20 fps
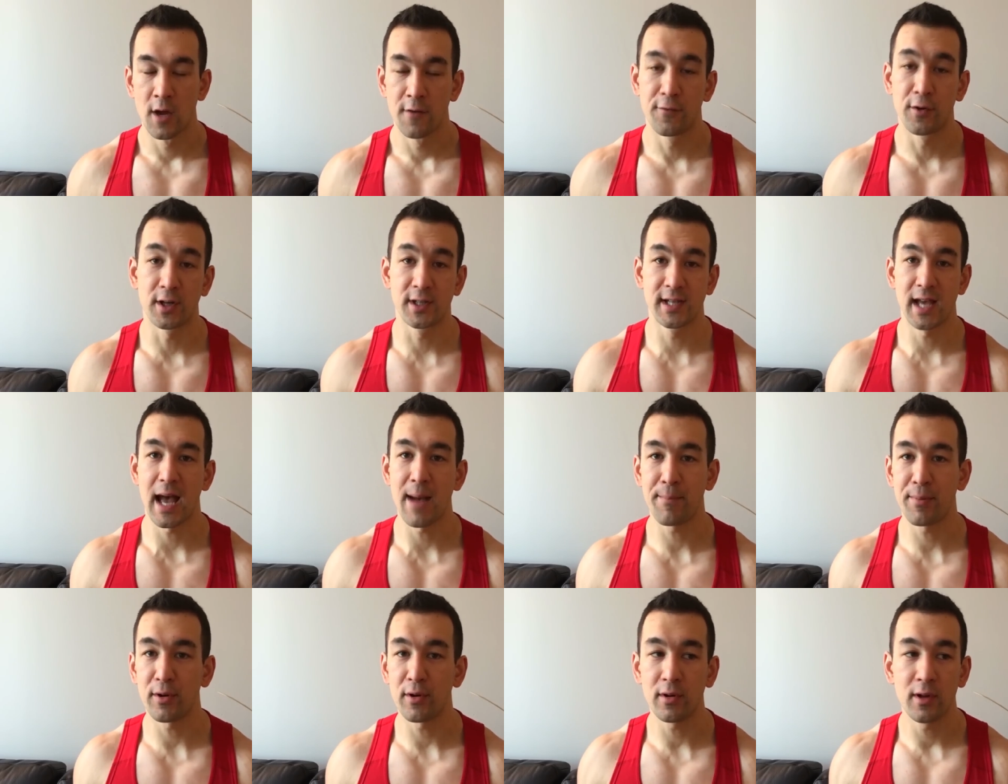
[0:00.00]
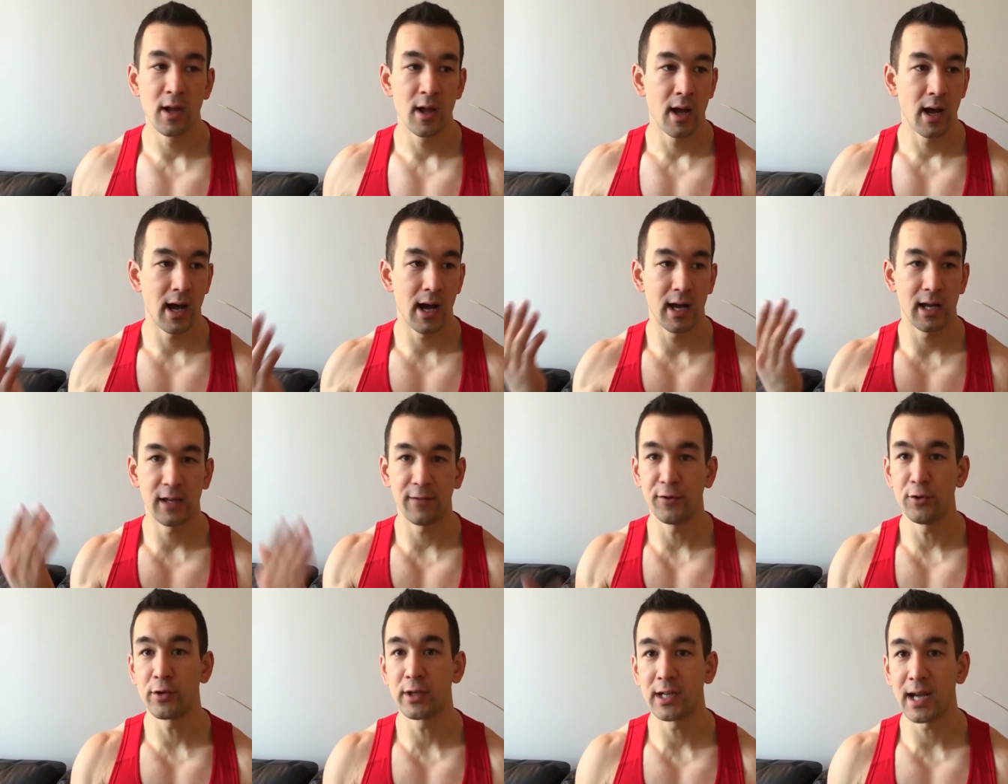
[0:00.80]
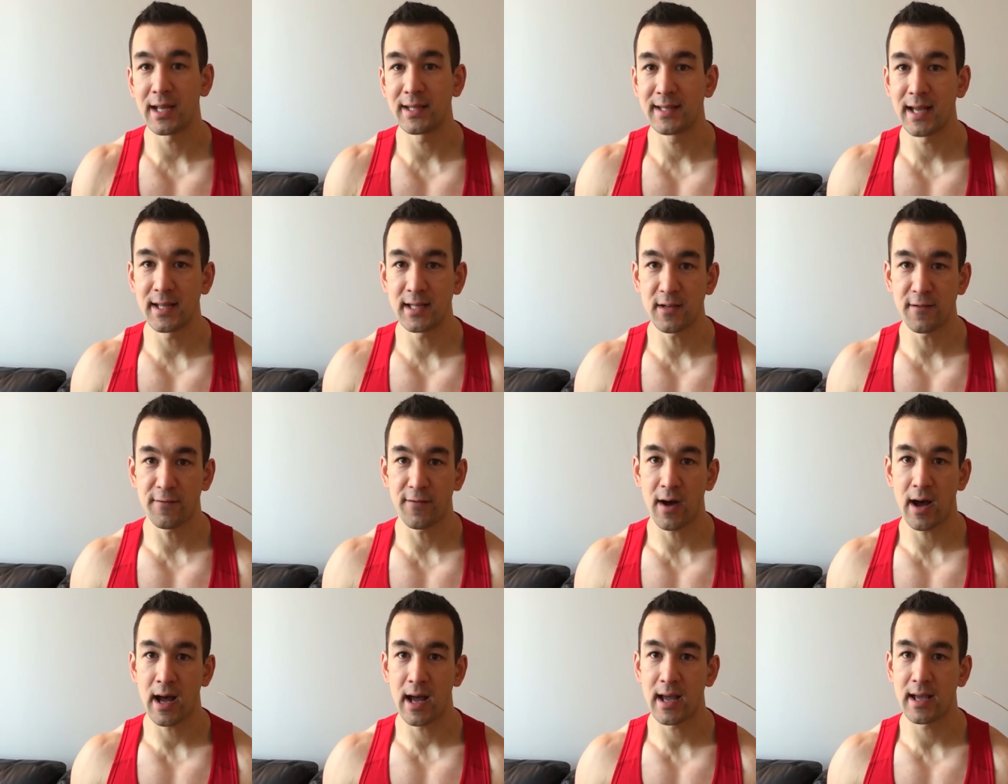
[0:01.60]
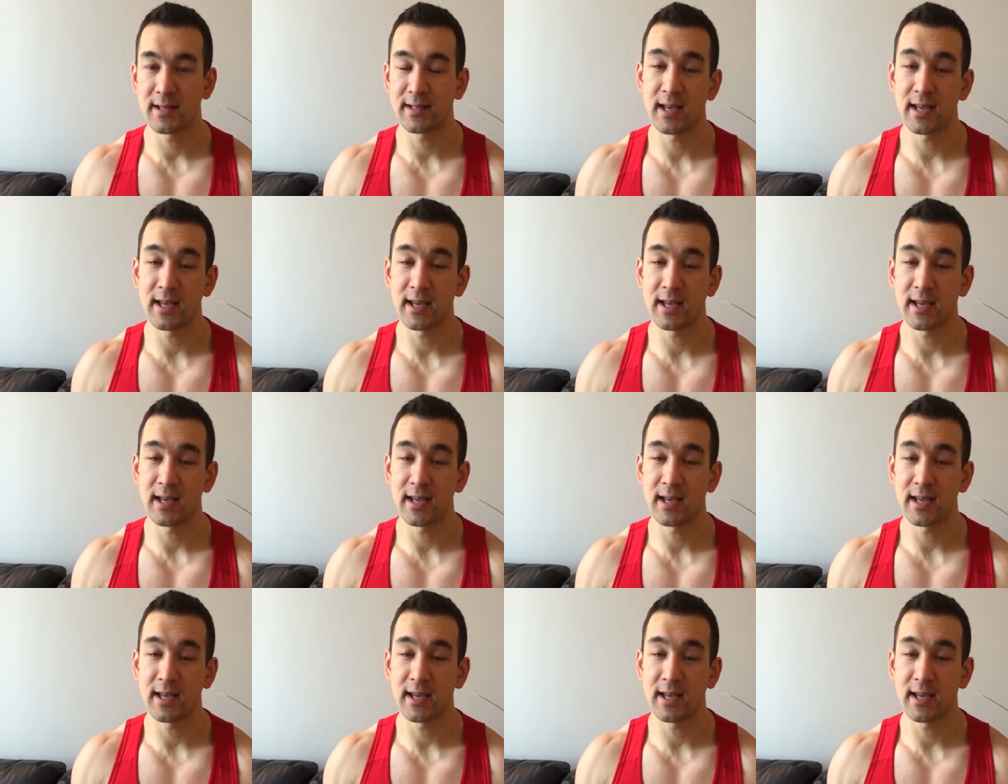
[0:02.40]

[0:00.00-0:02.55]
For example, uh, if you can identify,